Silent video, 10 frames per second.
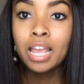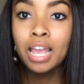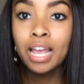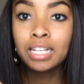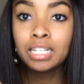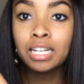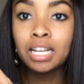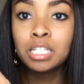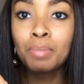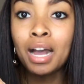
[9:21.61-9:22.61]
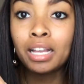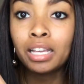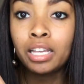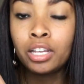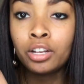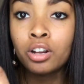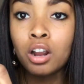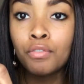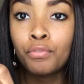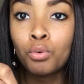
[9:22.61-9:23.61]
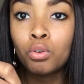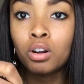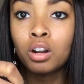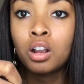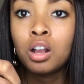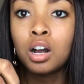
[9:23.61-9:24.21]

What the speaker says: It has a nice pocket here for